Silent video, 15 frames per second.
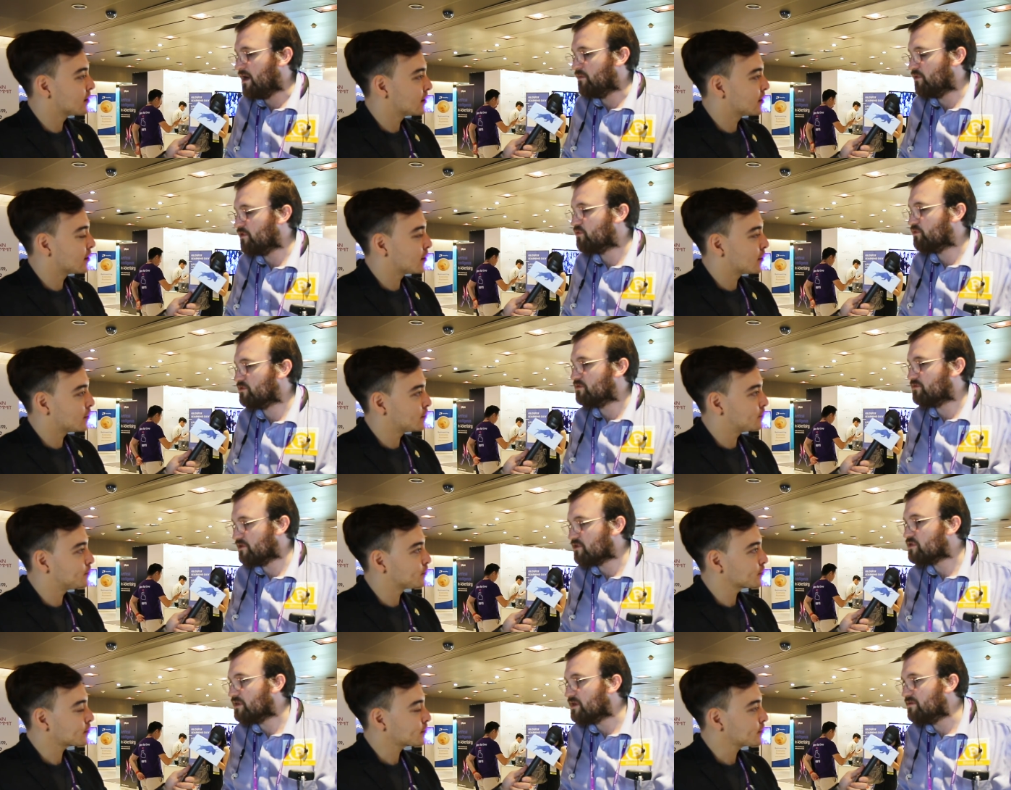Speaker 1: which was
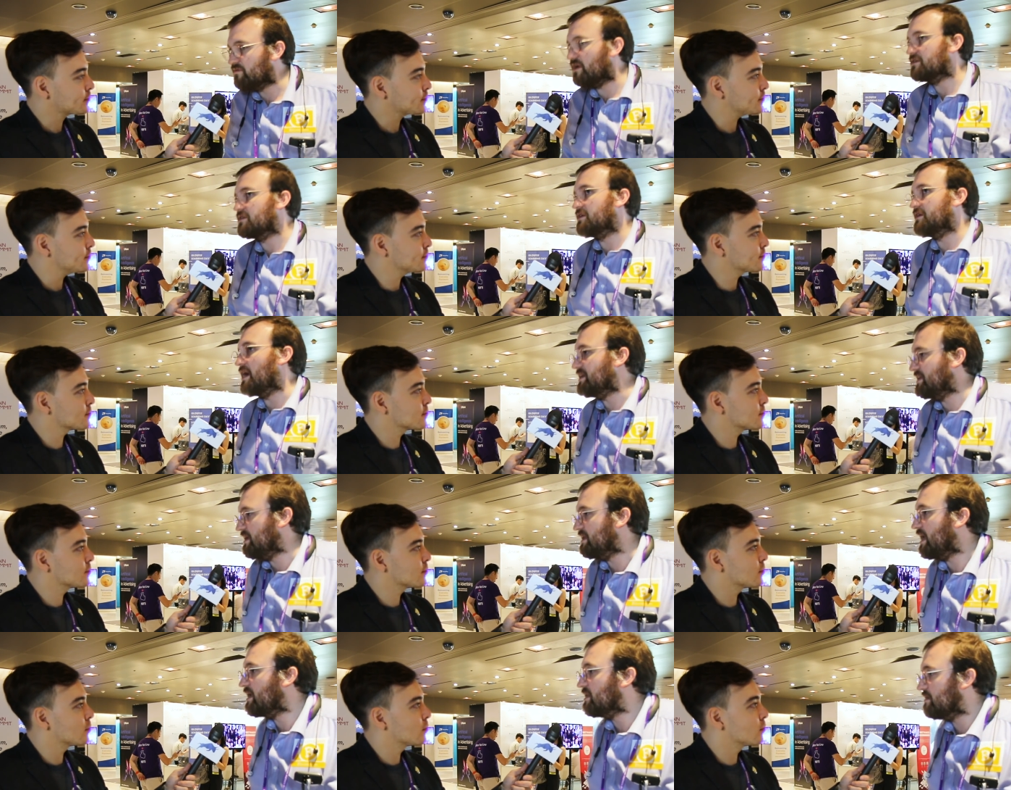originally invented in the
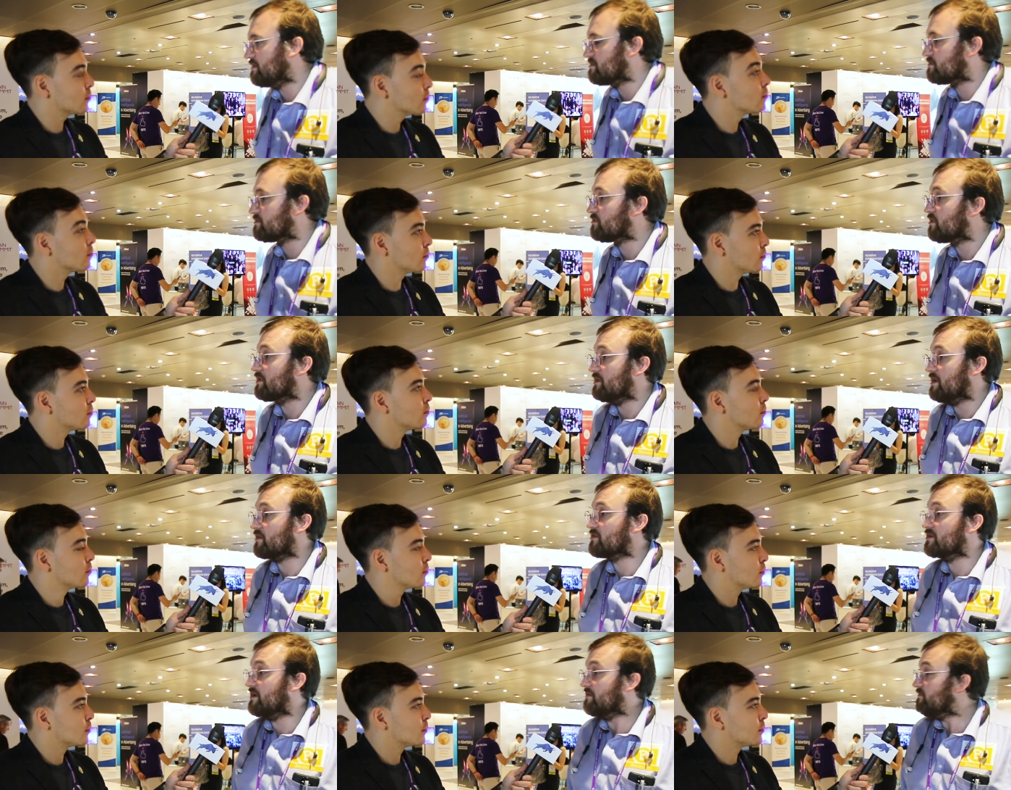1980s, is starting to
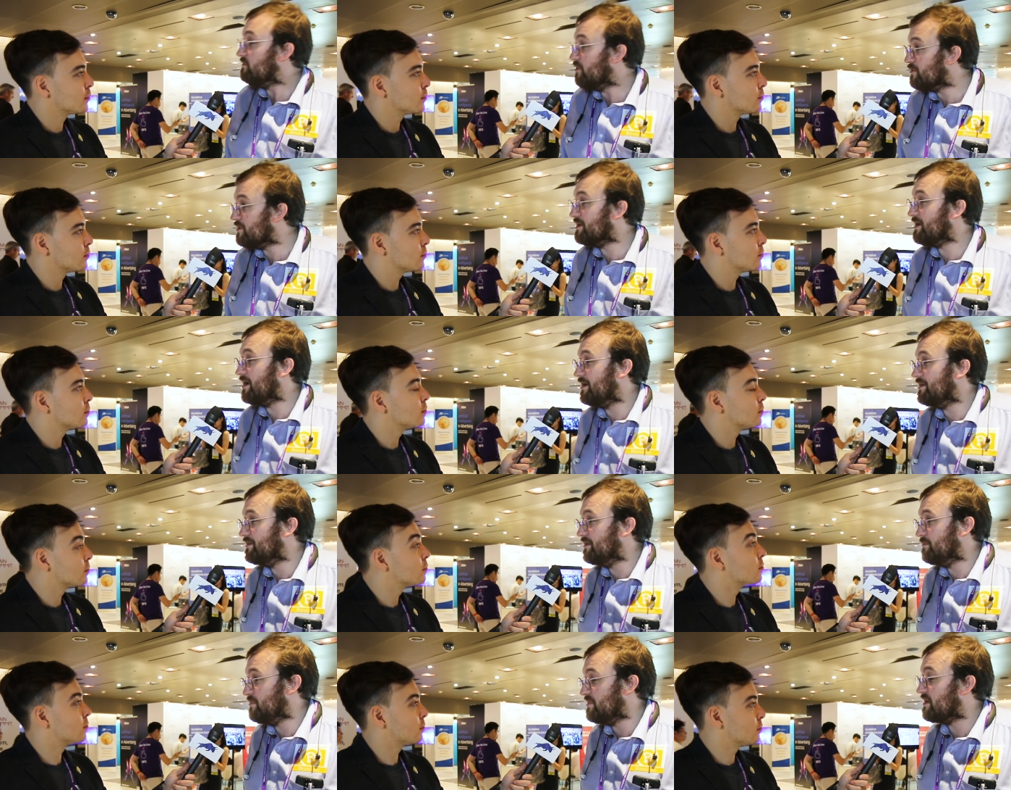actually get vogue again
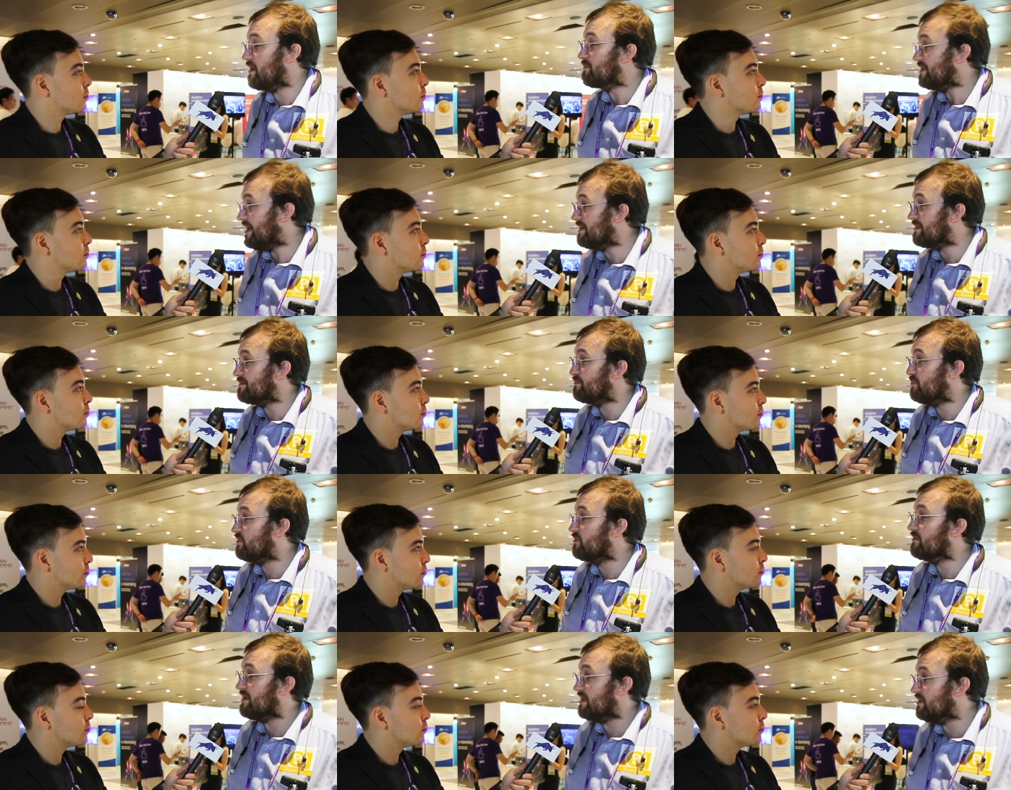and being updated and
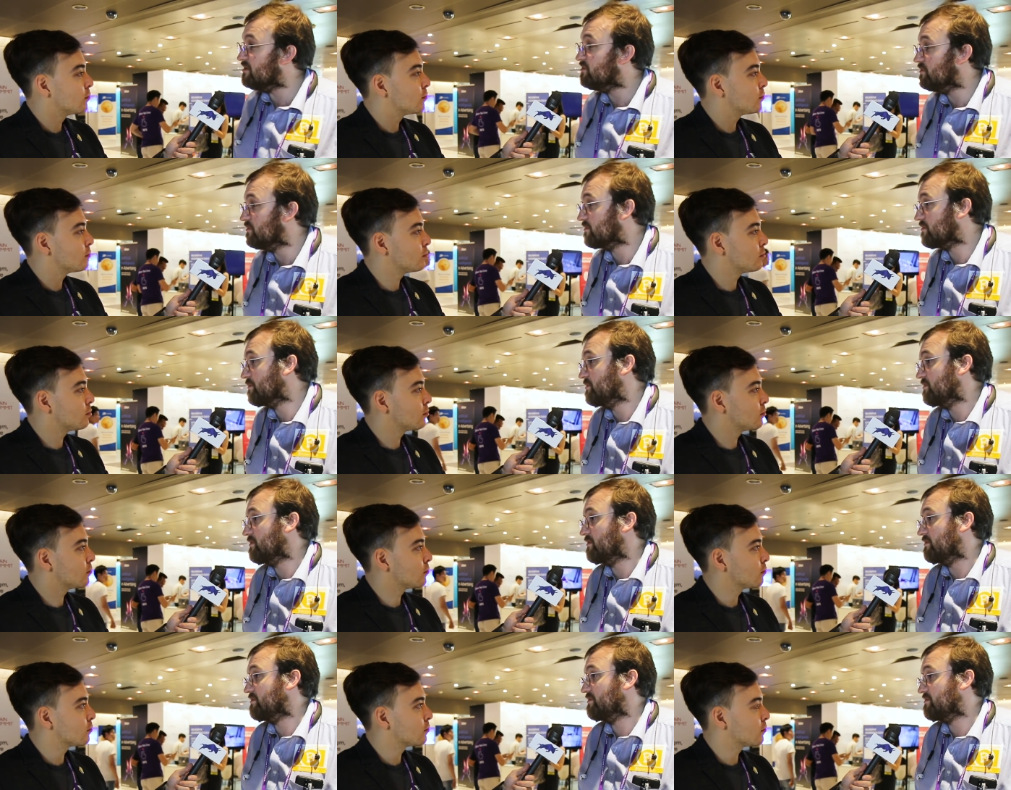pulled into the
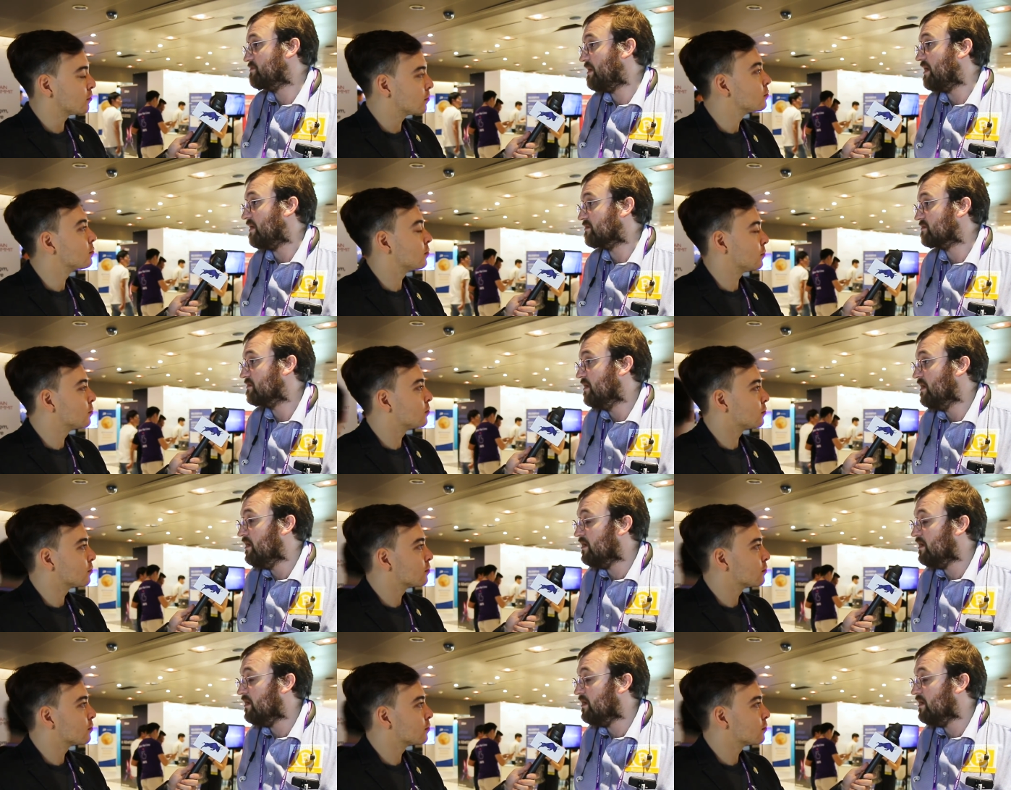cryptocurrency space.